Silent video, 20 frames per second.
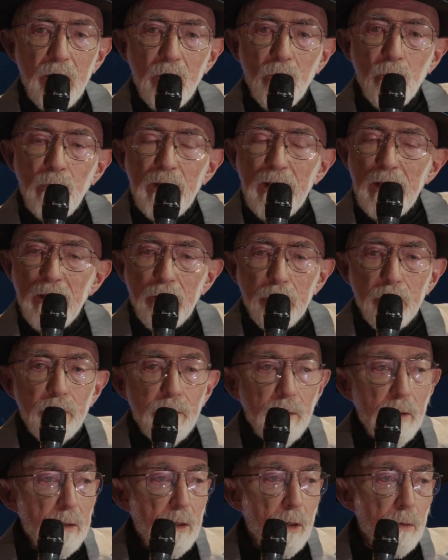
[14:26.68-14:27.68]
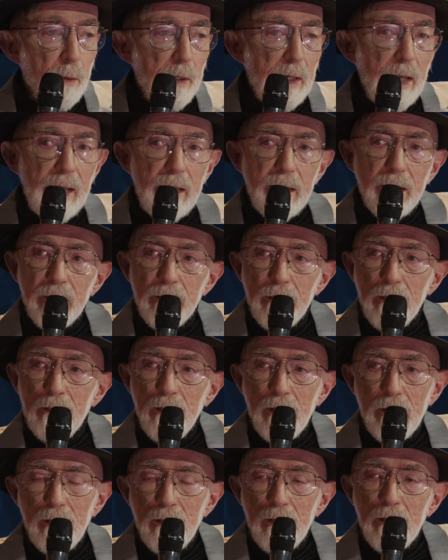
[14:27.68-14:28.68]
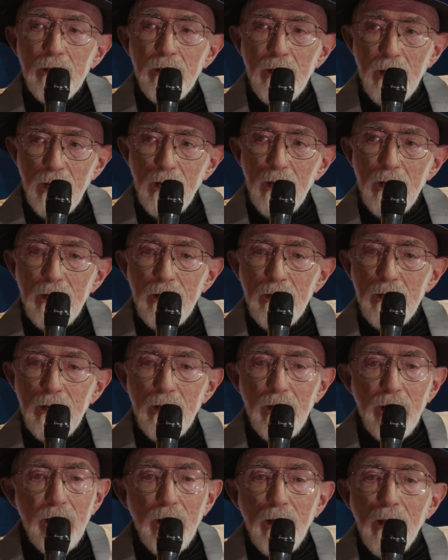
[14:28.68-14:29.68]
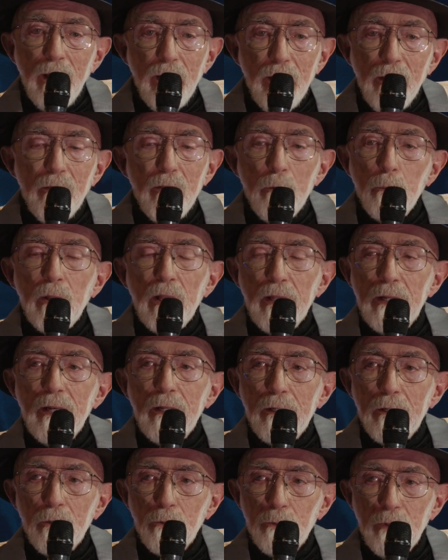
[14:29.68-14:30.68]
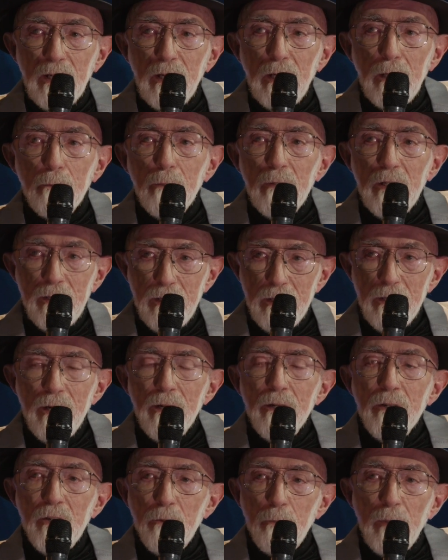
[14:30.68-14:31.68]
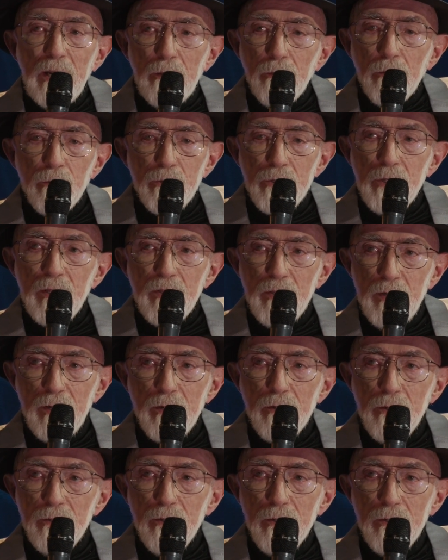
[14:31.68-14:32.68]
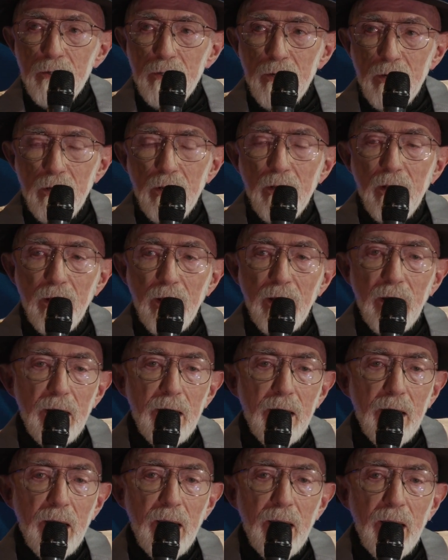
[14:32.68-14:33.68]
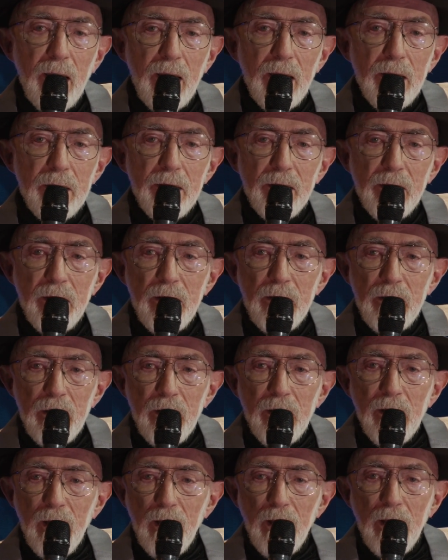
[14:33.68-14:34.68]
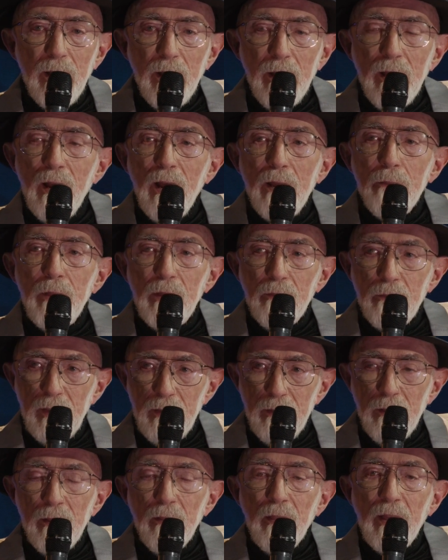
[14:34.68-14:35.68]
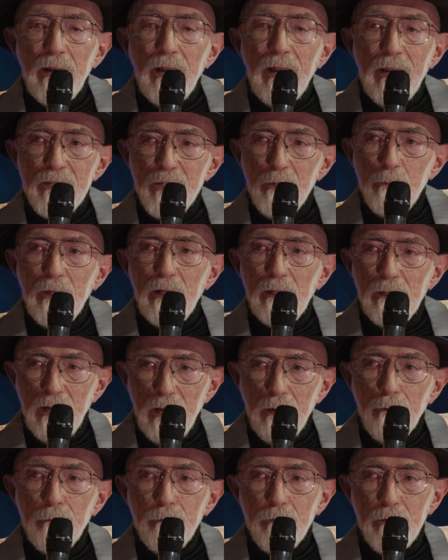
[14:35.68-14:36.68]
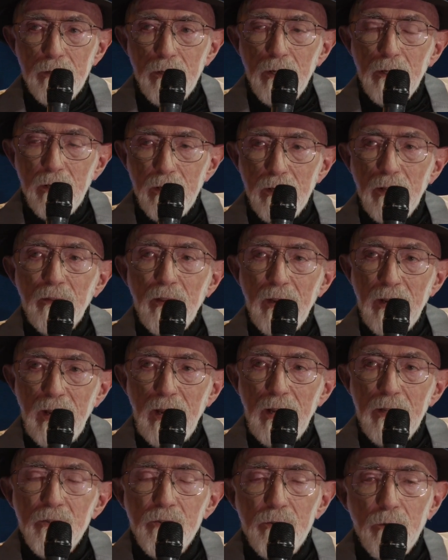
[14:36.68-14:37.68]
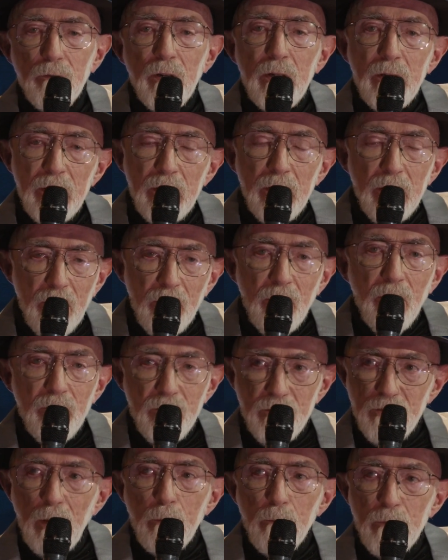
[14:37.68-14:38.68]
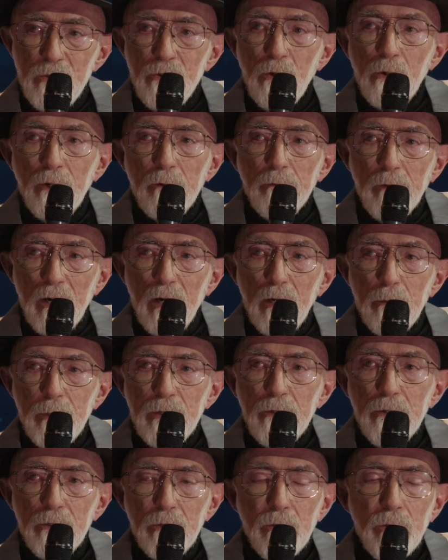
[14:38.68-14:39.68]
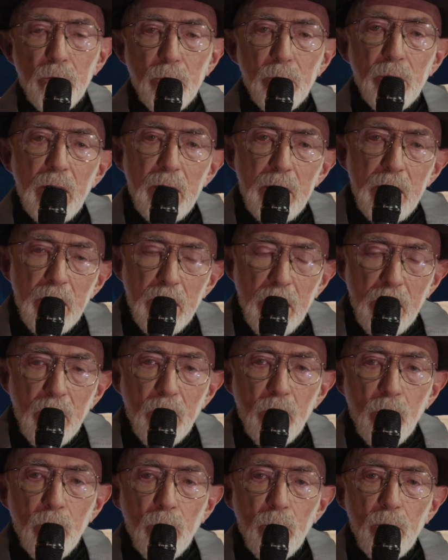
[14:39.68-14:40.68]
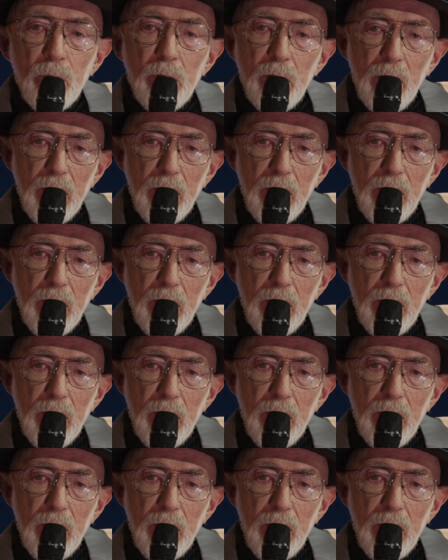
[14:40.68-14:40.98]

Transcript: We have created the political realm to make those decisions, and I think that has to be left in the hands of some sort of arbiter who